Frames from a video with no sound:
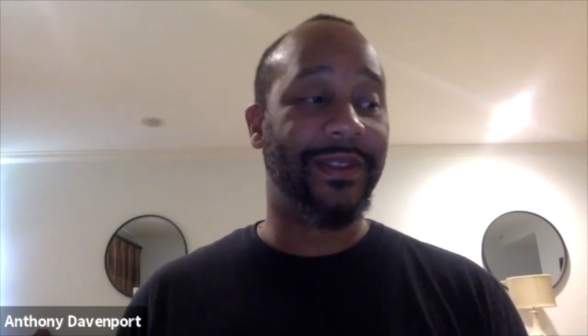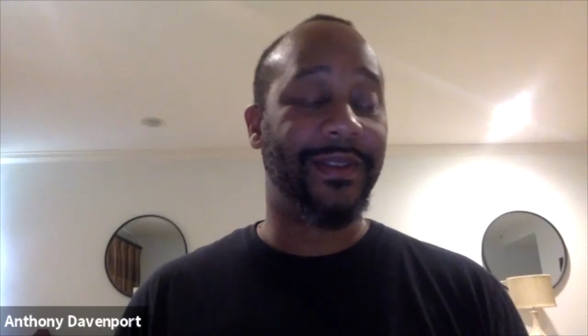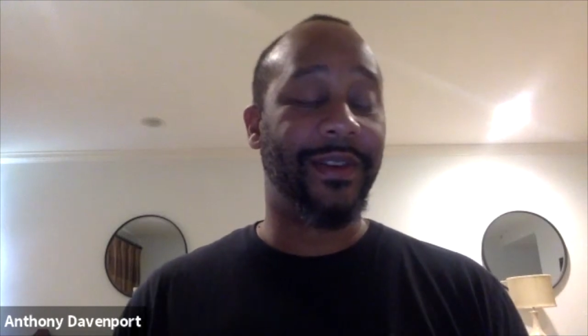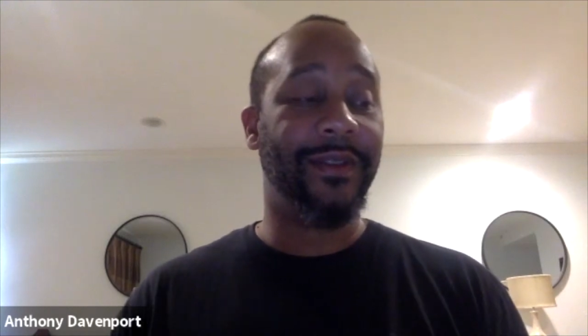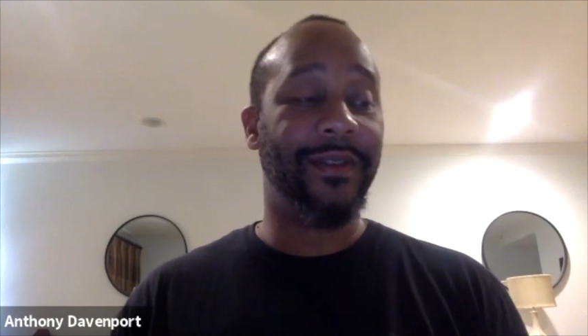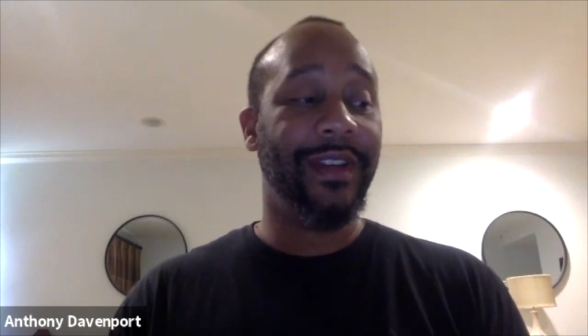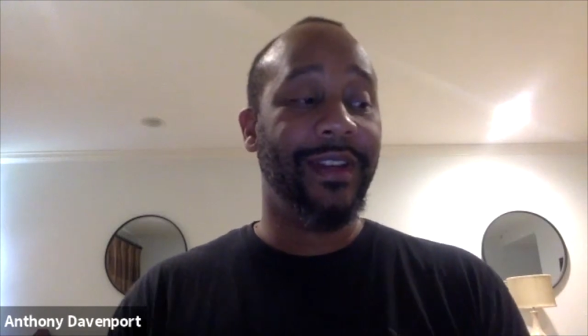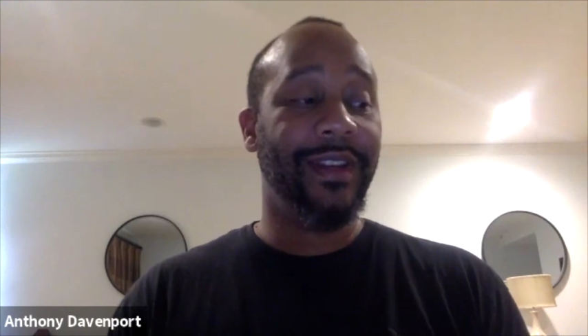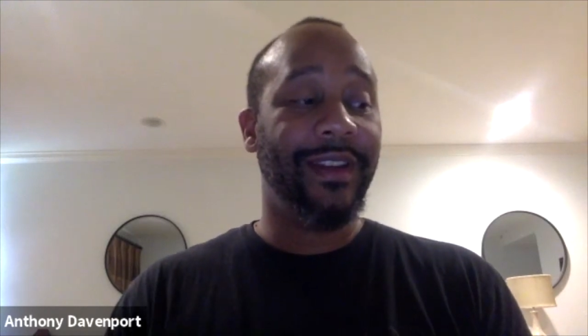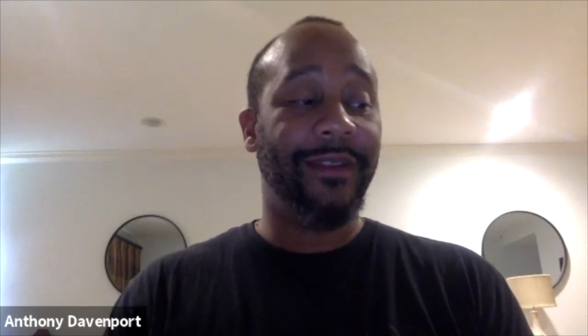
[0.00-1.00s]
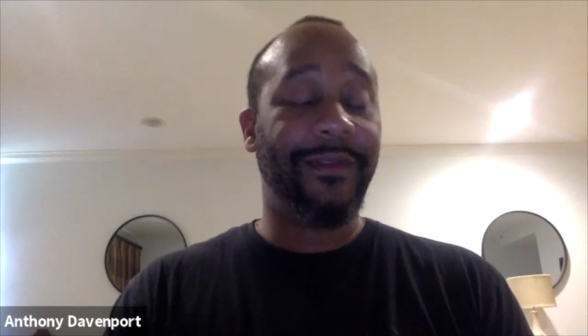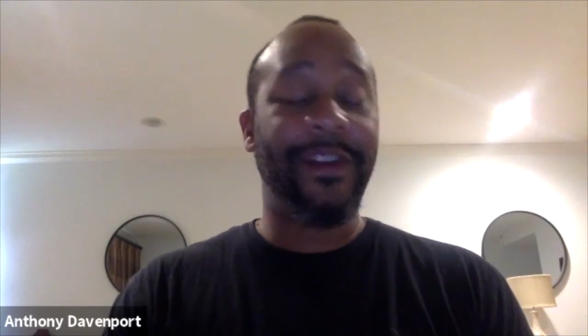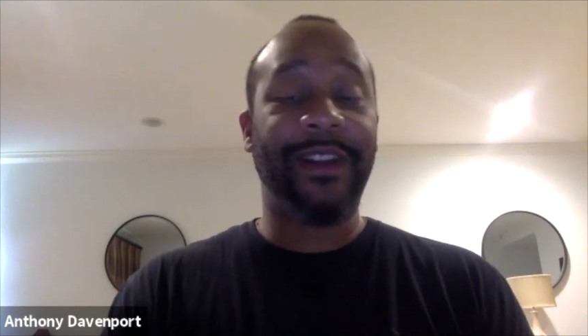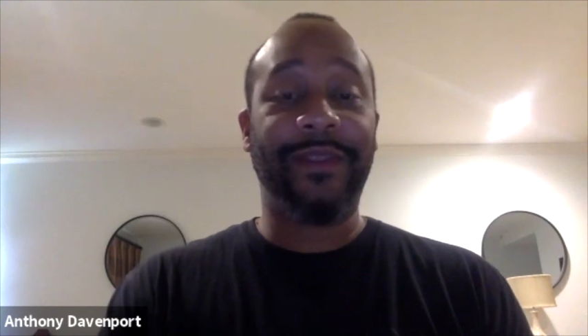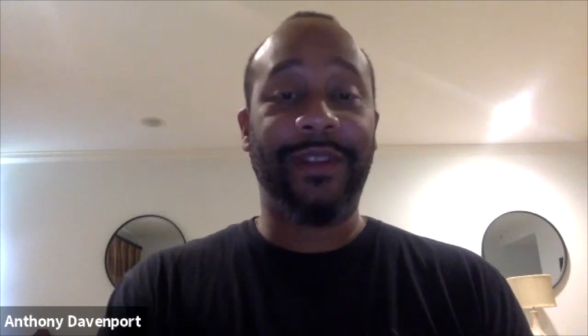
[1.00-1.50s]
So, in
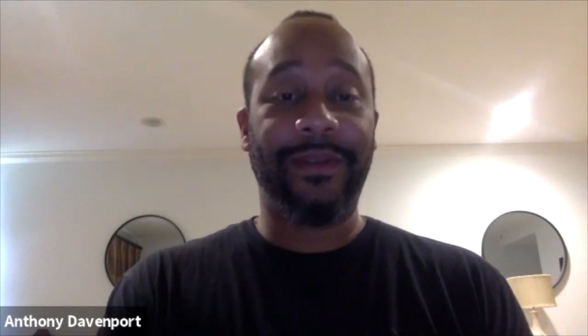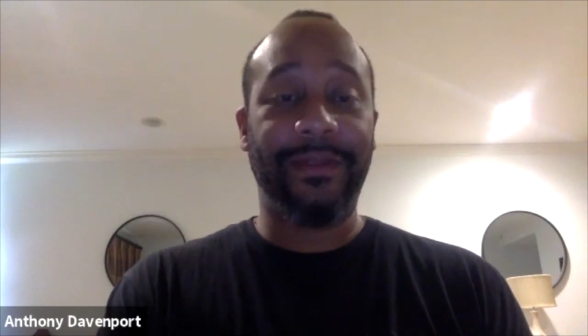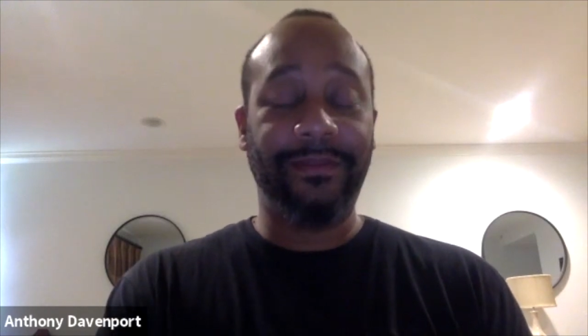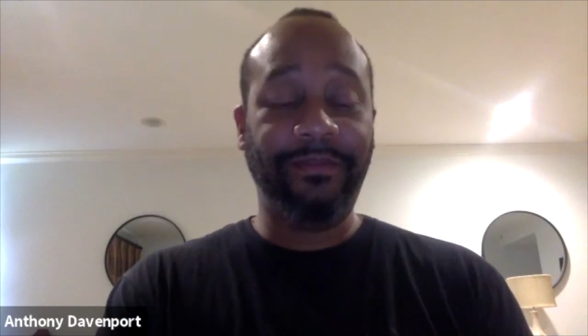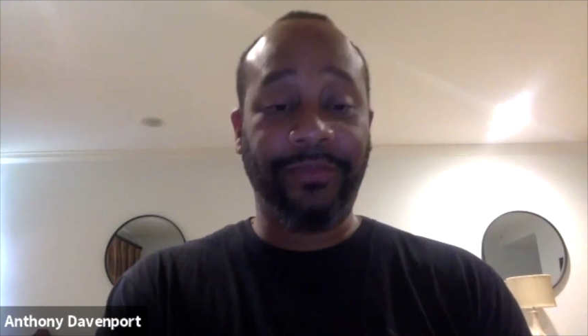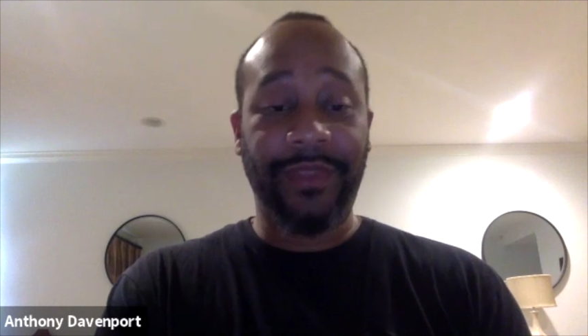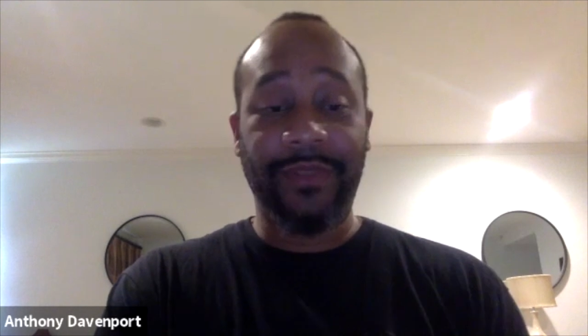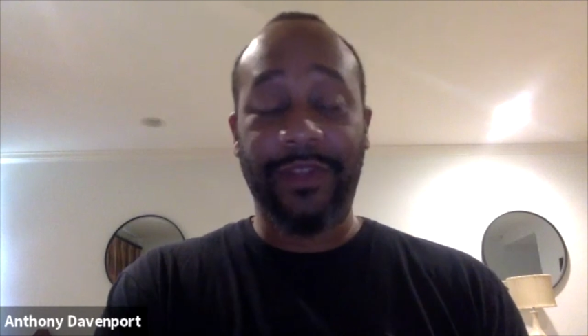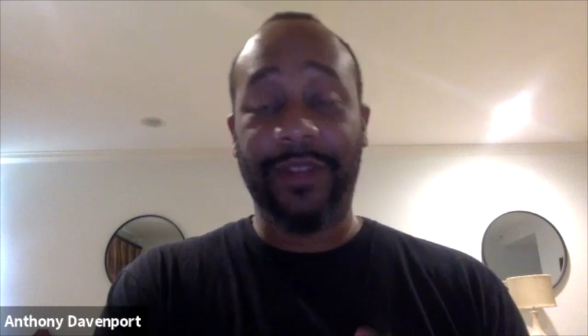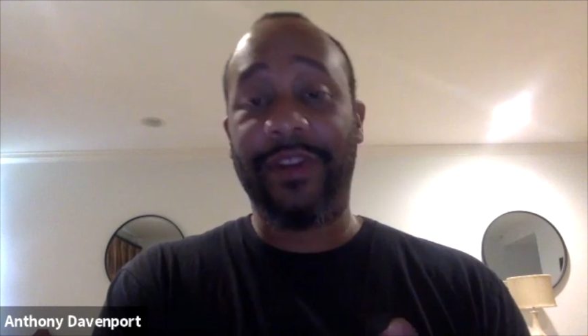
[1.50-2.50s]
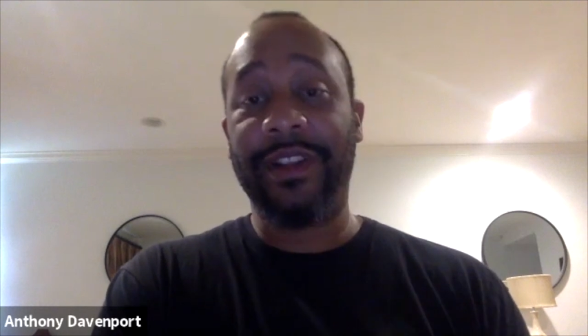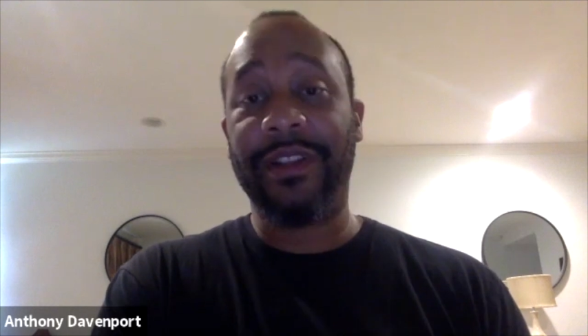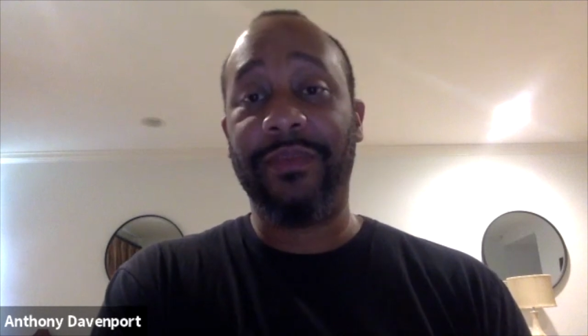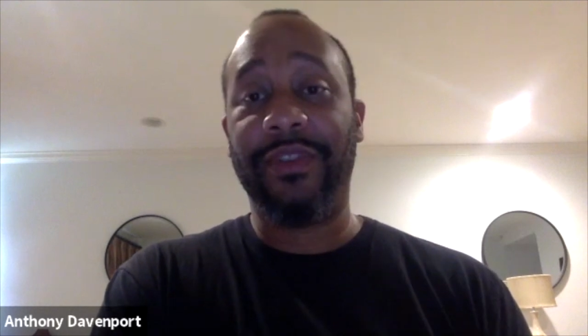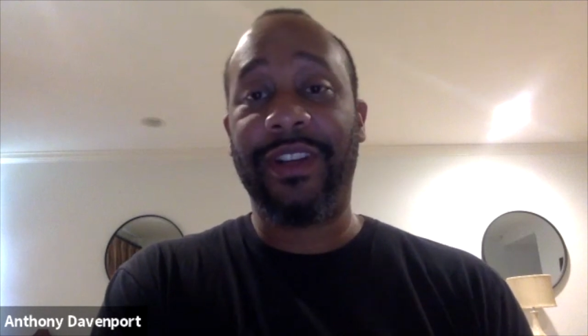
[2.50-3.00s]
fact, when I was writing the
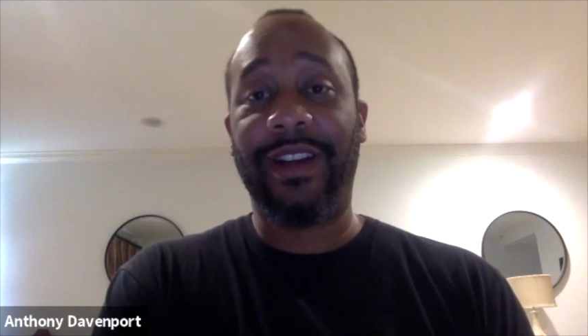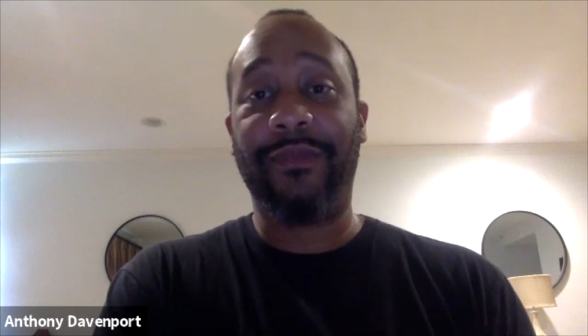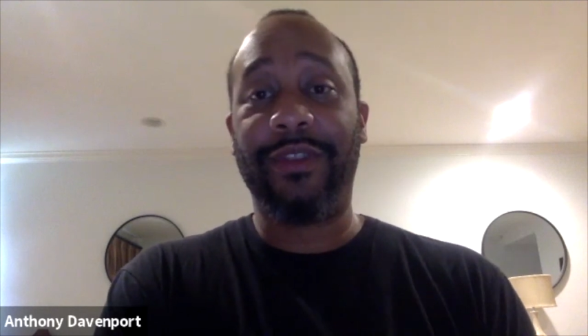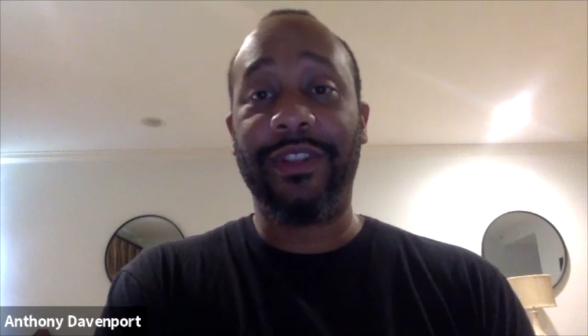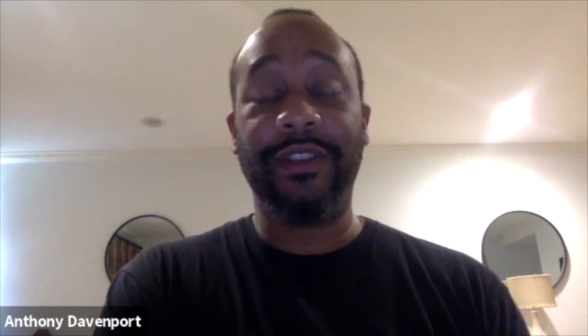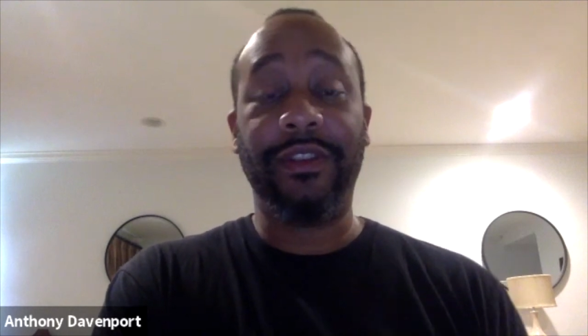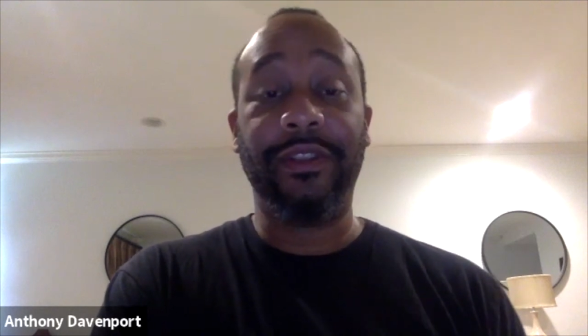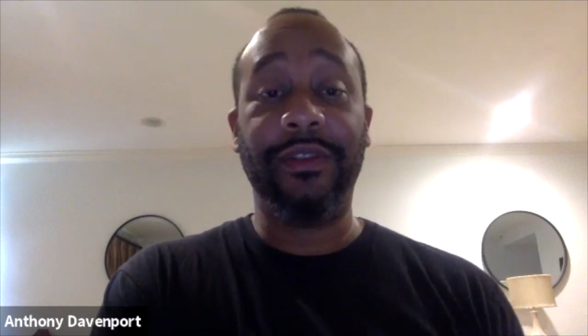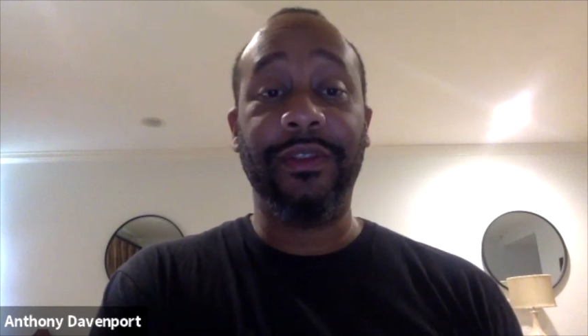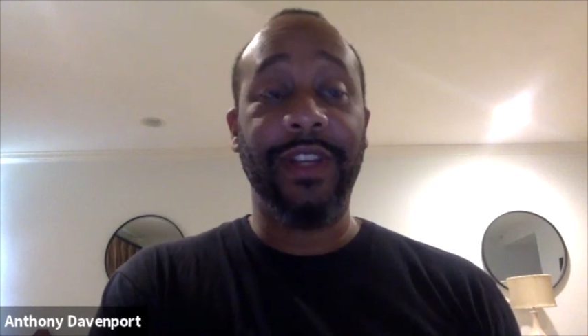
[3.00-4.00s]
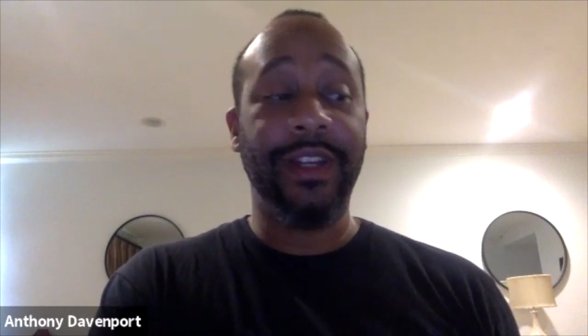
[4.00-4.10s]
book, I wanted to include